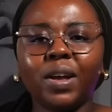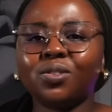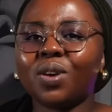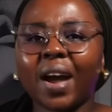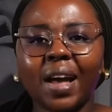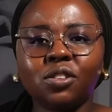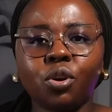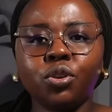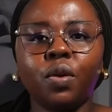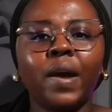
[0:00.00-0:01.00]
way to cut
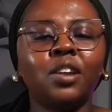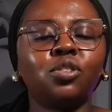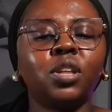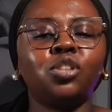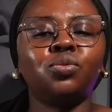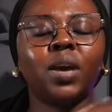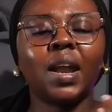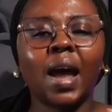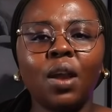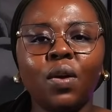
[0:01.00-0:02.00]
on your rent so that you
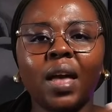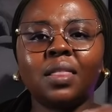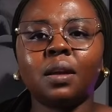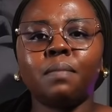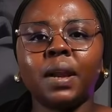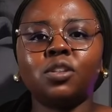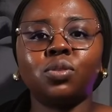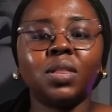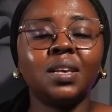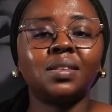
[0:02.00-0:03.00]
can allocate that money
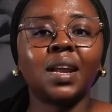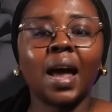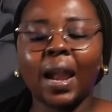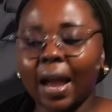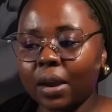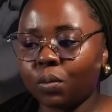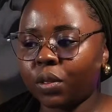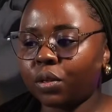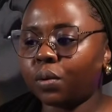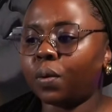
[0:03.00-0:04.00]
to things that align
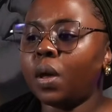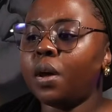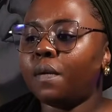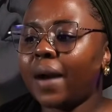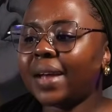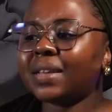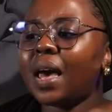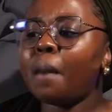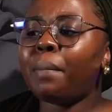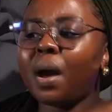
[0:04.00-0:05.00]
with you, right?
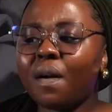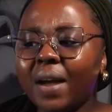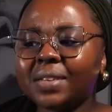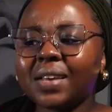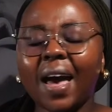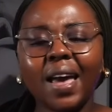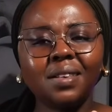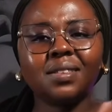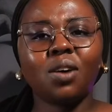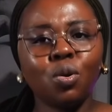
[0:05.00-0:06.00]

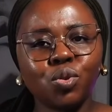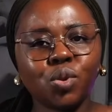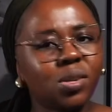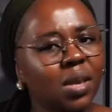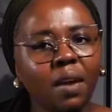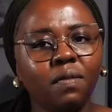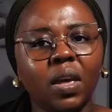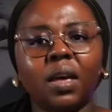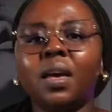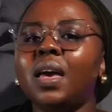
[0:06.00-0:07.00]
Prioritize also
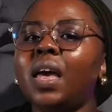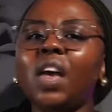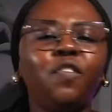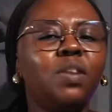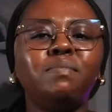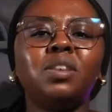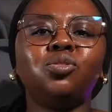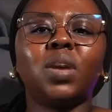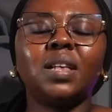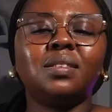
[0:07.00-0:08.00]
saving. If it means
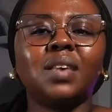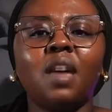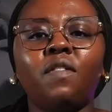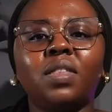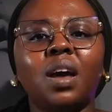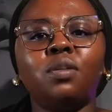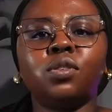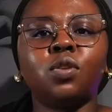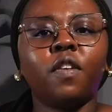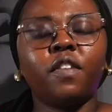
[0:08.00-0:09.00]
you can save
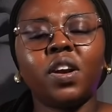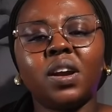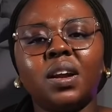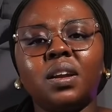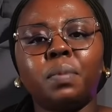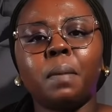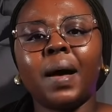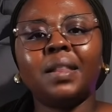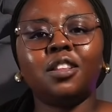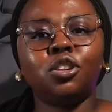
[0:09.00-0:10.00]
1,000 or 500 per
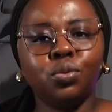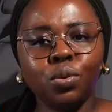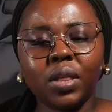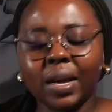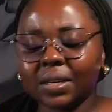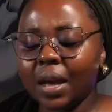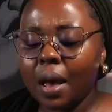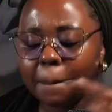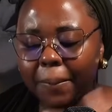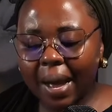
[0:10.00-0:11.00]
month, do that.
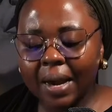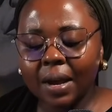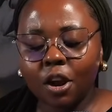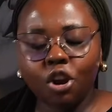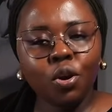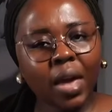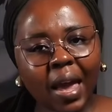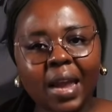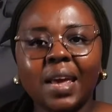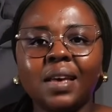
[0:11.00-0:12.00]
But
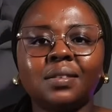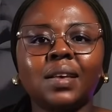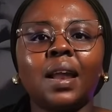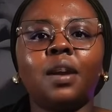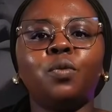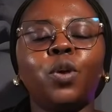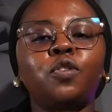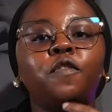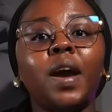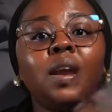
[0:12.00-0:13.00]
looking at his salary, when
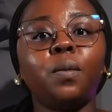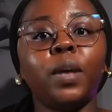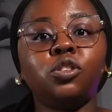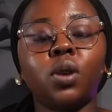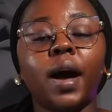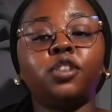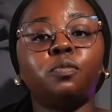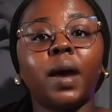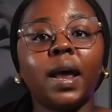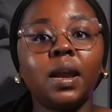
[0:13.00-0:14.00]
you find a way to cut,
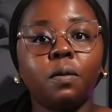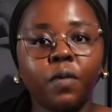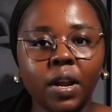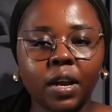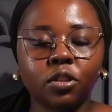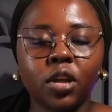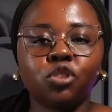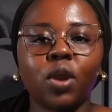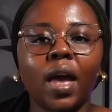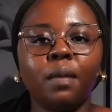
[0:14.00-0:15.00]
you might end up finding
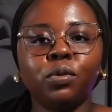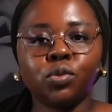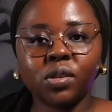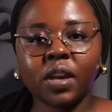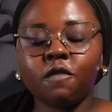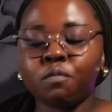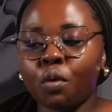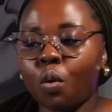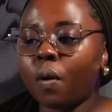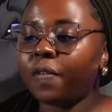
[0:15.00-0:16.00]
that you are able to save
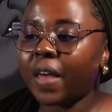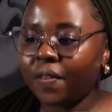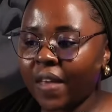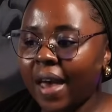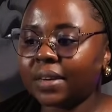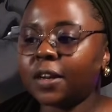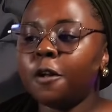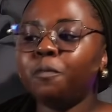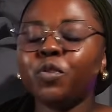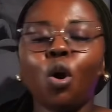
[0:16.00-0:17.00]
more than that.
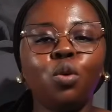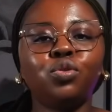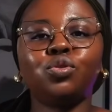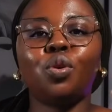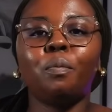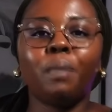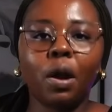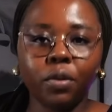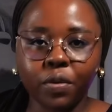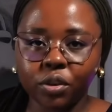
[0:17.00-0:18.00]
Also,
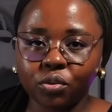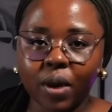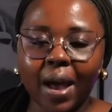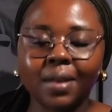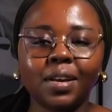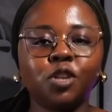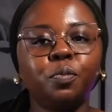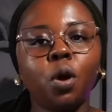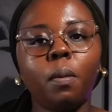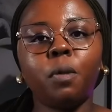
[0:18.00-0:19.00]
boundaries, you guys. I
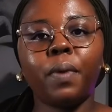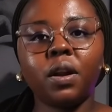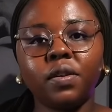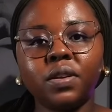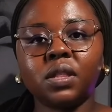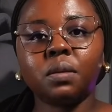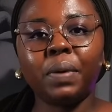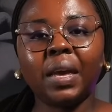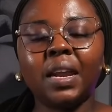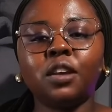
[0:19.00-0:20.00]
spoke about boundaries at the
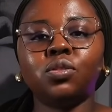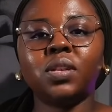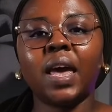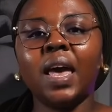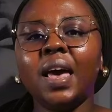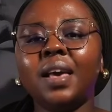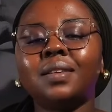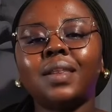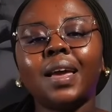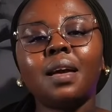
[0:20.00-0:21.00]
beginning to say
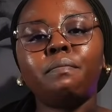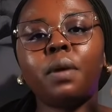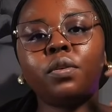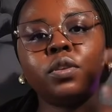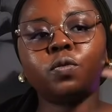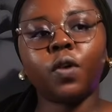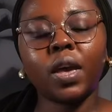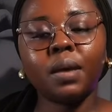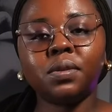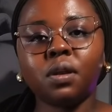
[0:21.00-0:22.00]
he's lacking boundaries for
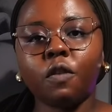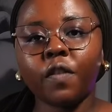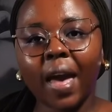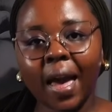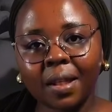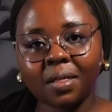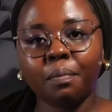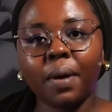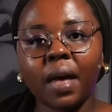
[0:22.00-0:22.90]
himself and the